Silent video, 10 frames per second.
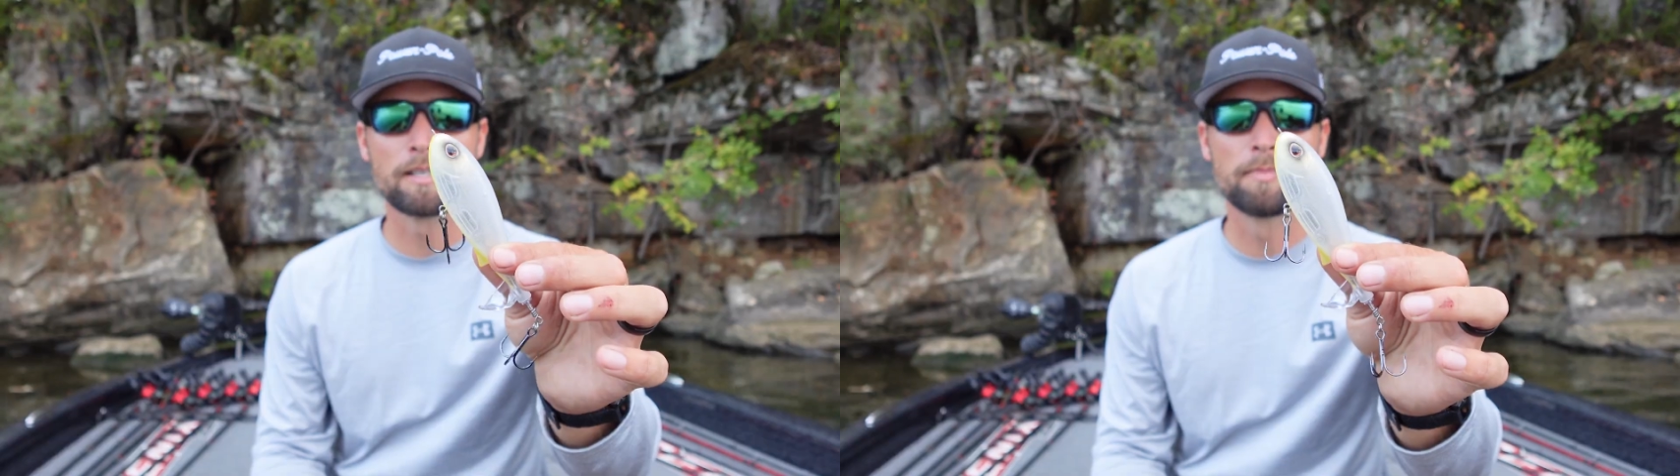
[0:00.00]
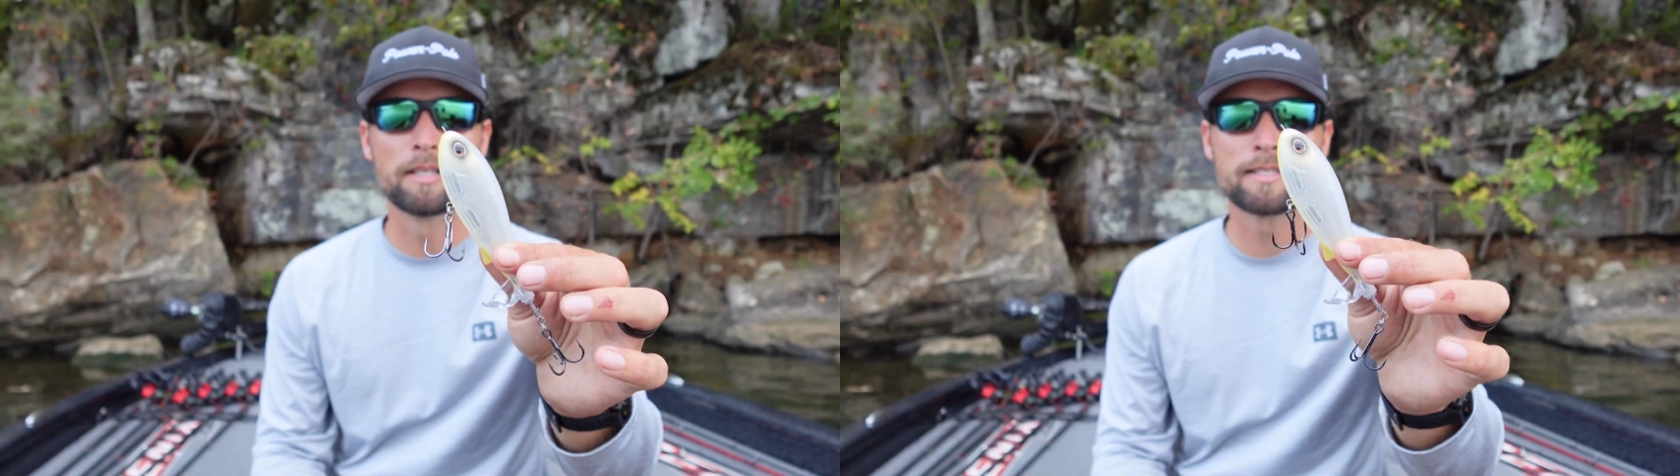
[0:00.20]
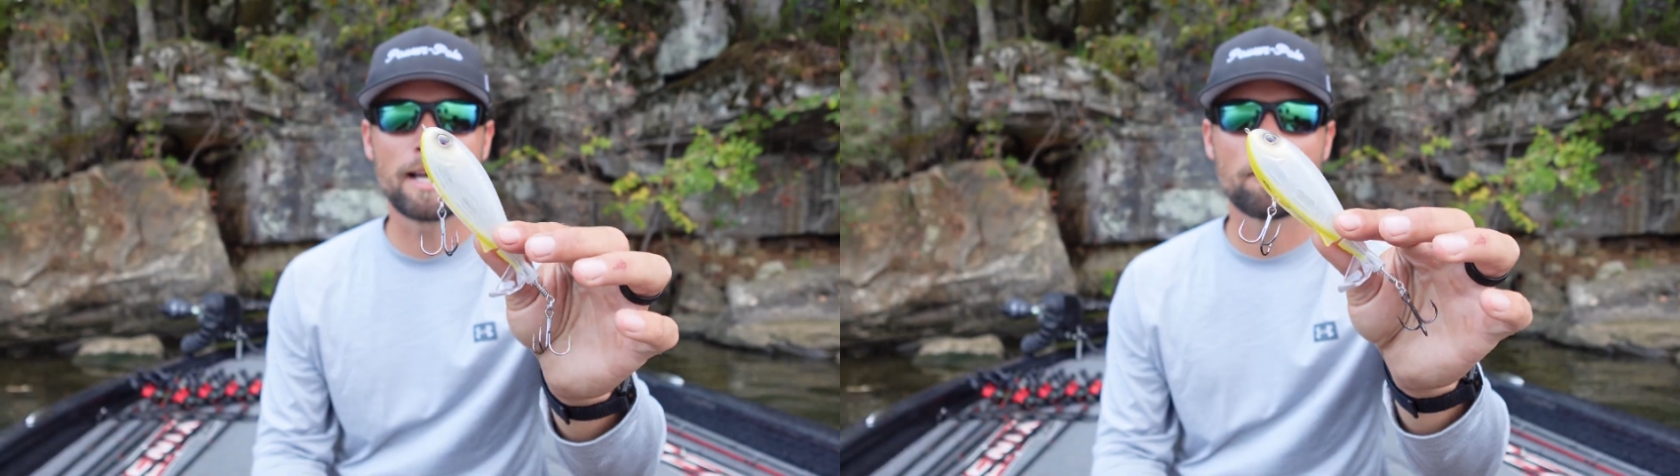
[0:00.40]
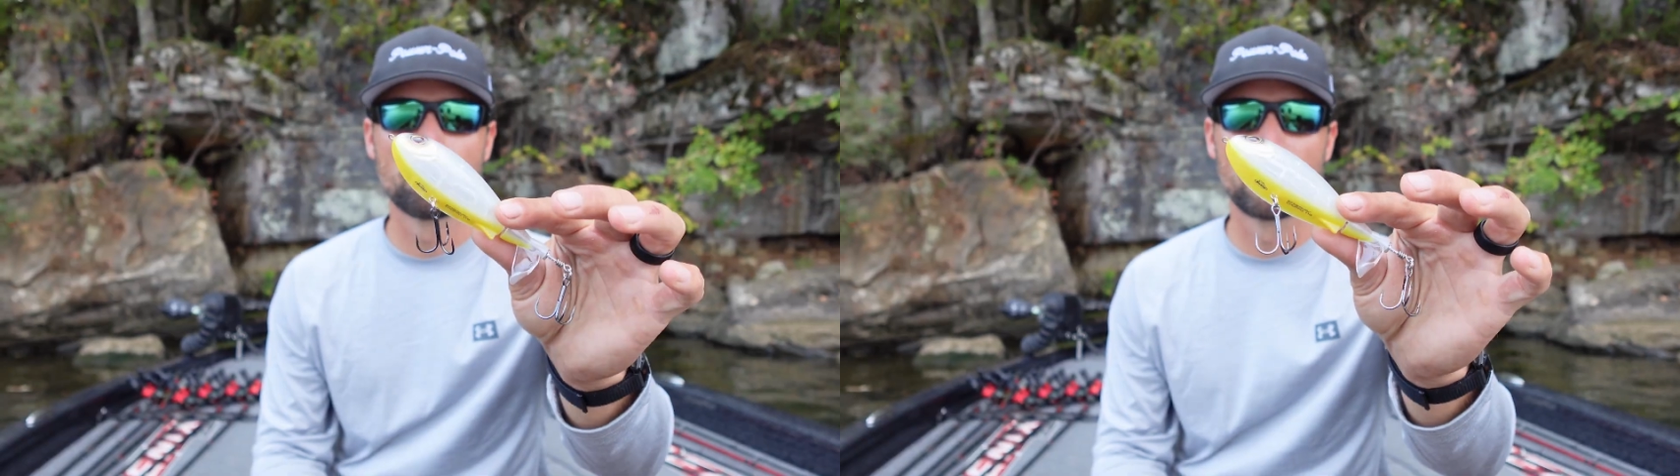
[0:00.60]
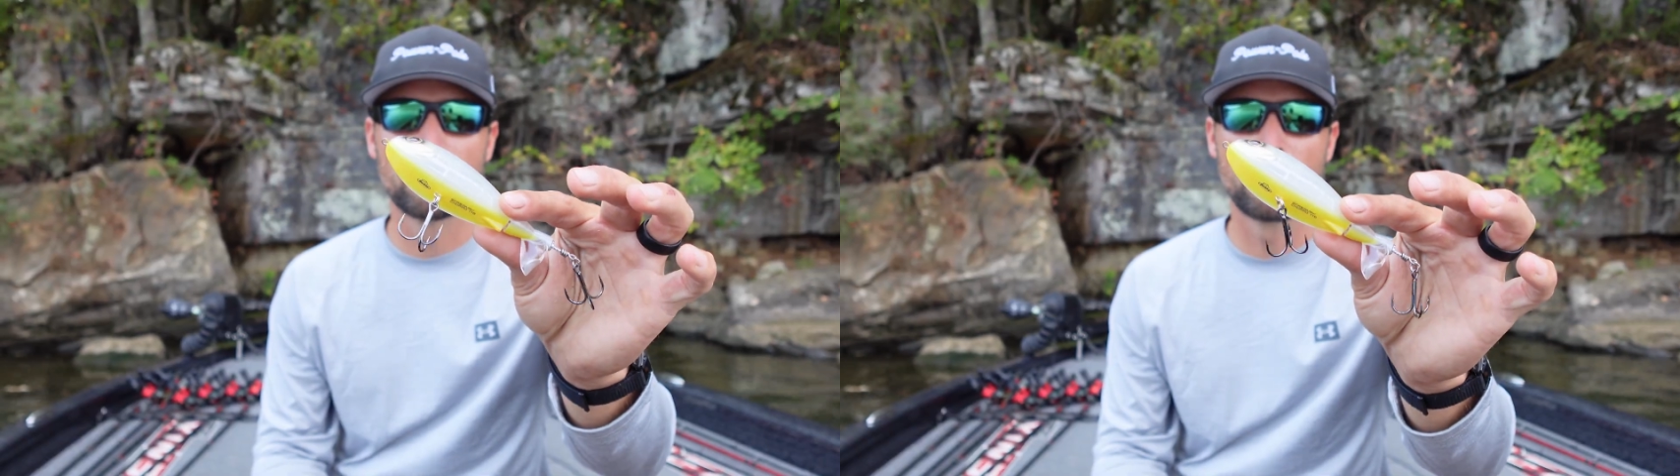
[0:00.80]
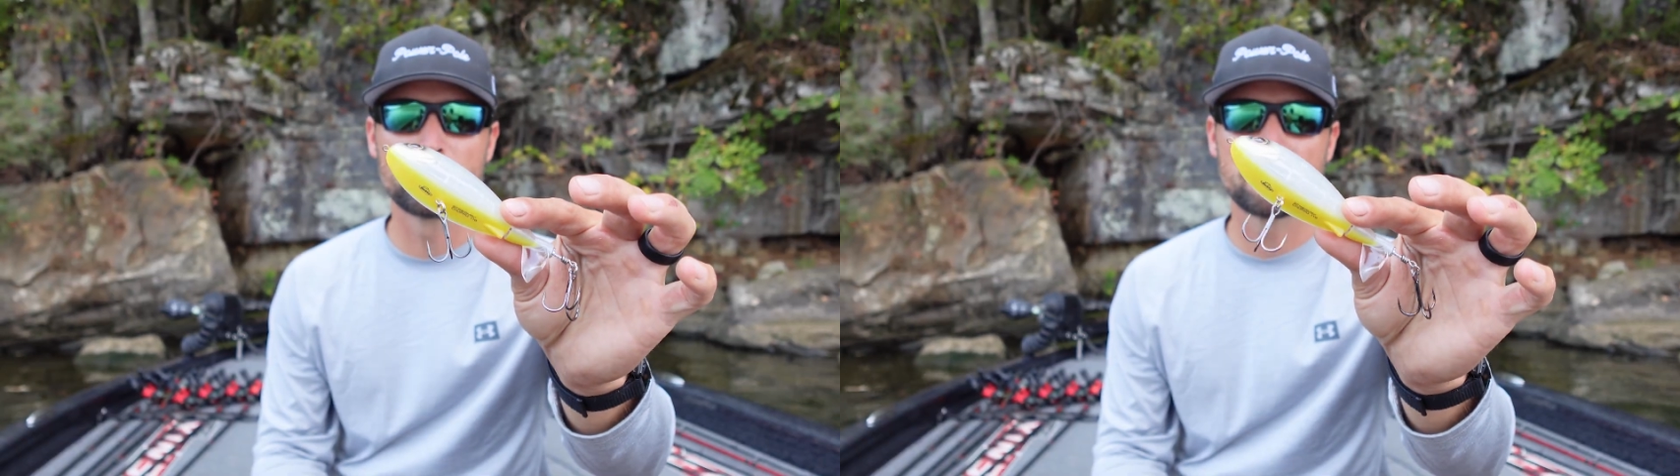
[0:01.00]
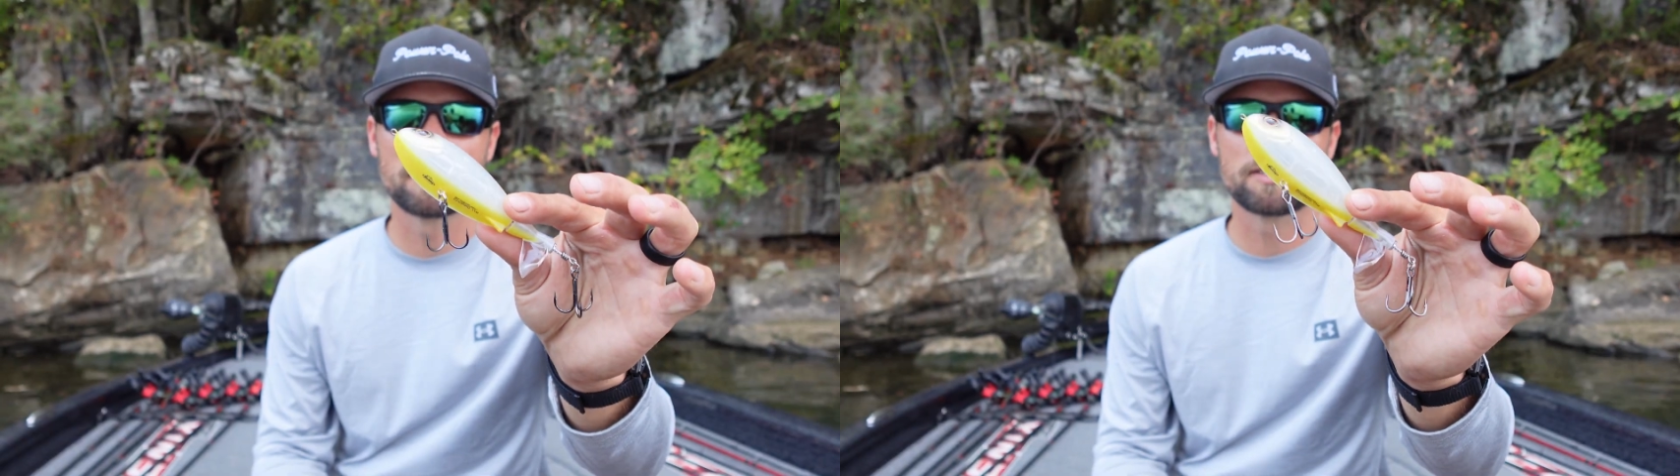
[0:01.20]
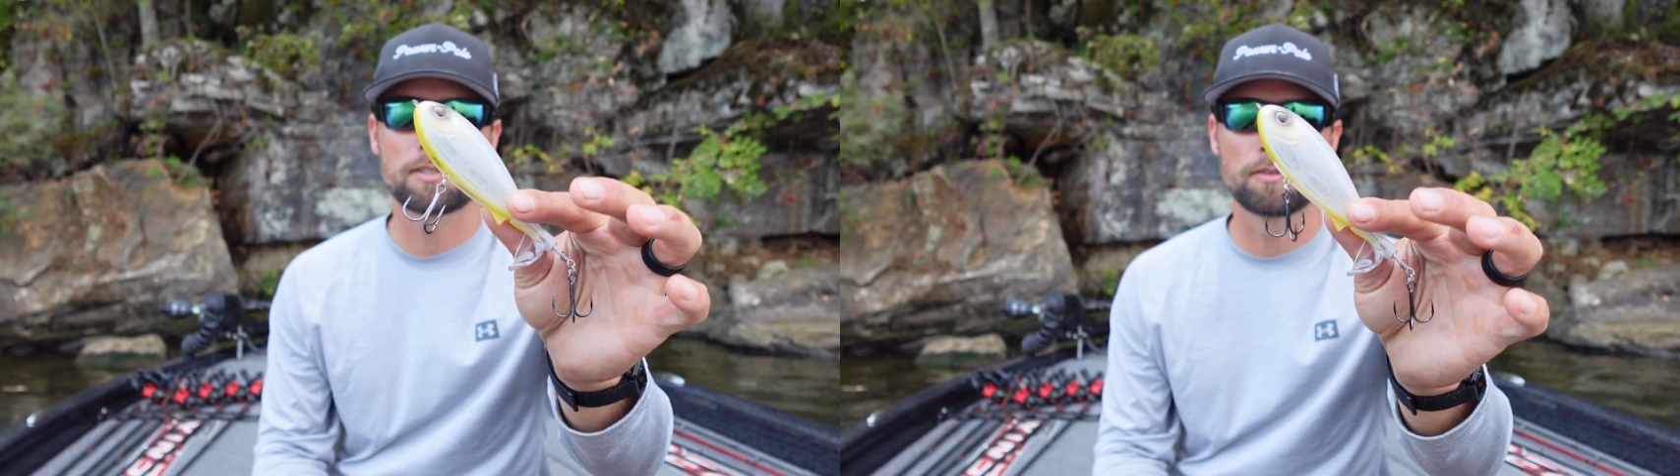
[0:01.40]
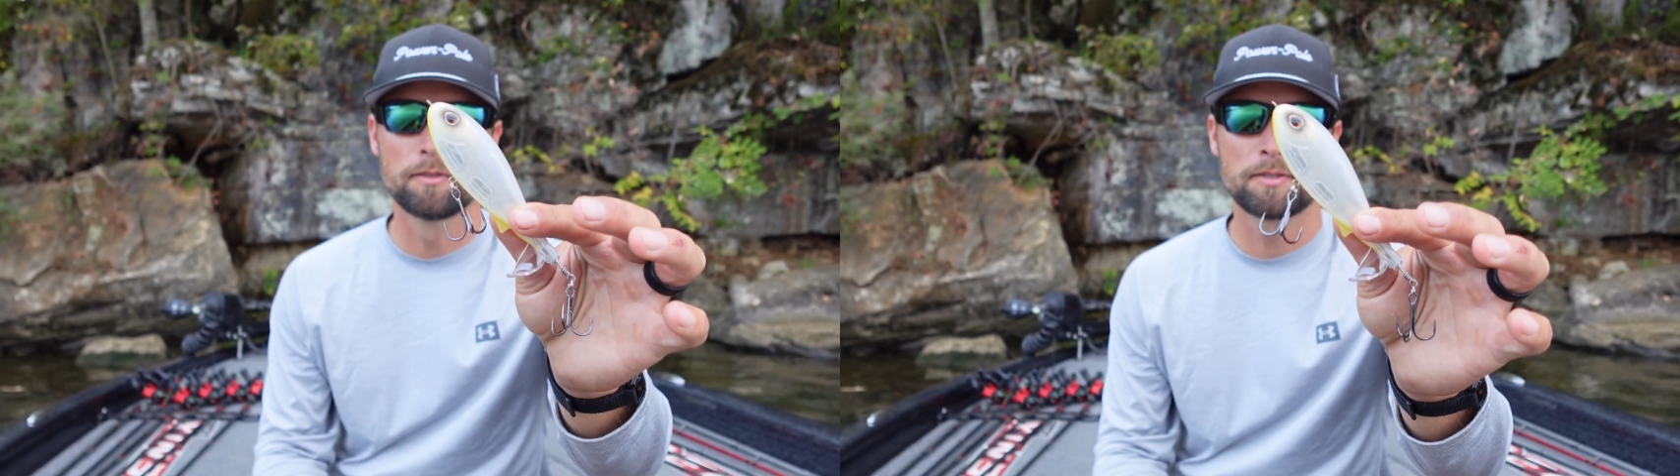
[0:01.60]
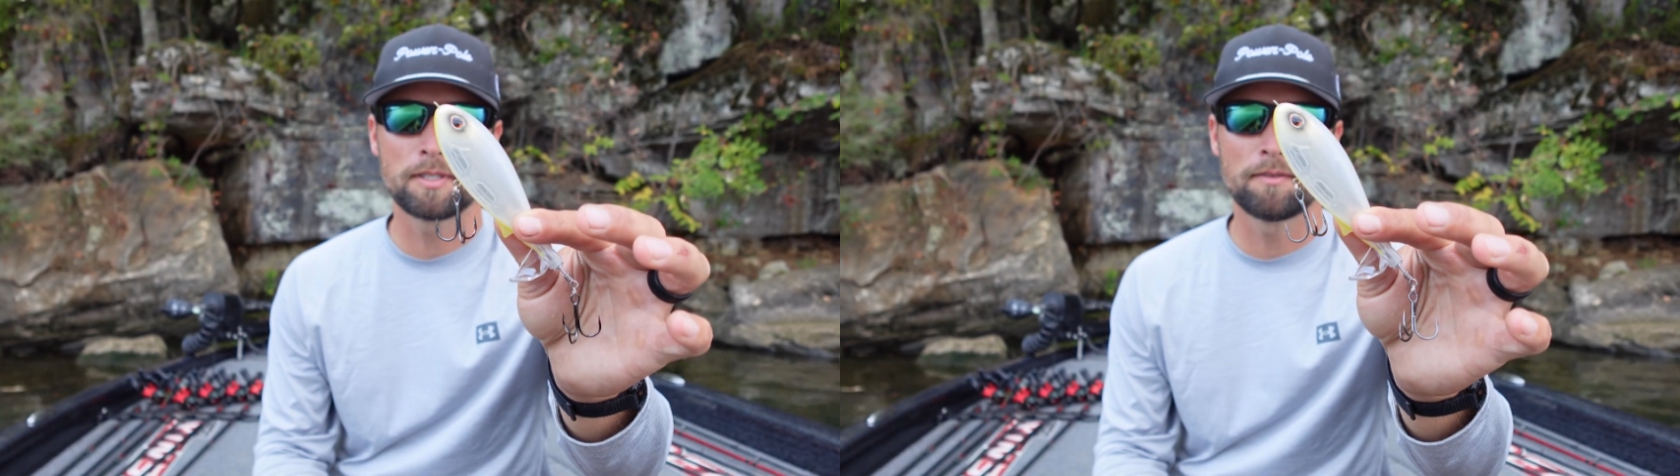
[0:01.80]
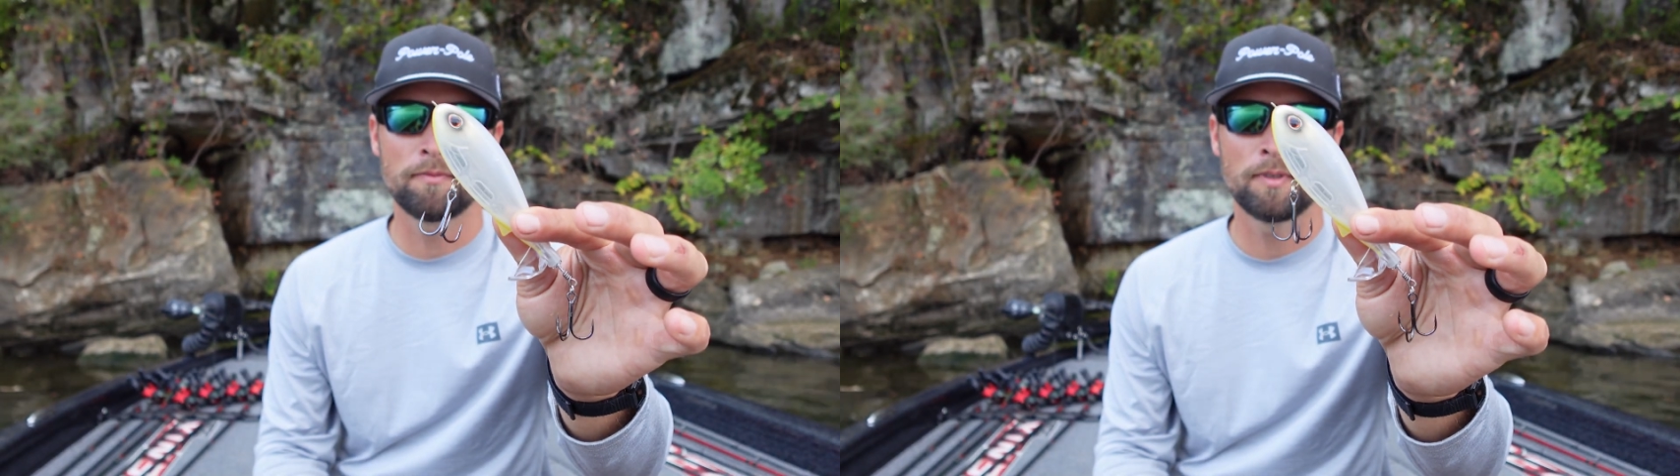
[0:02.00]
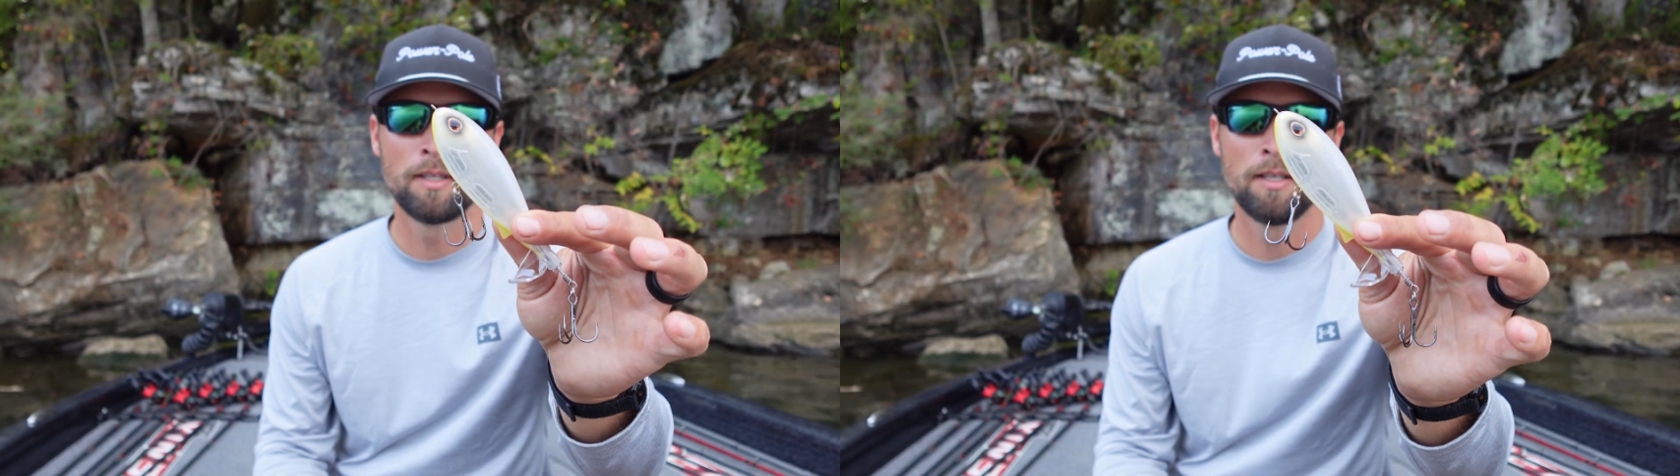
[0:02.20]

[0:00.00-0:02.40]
gonna be a Tackle Warehouse exclusive.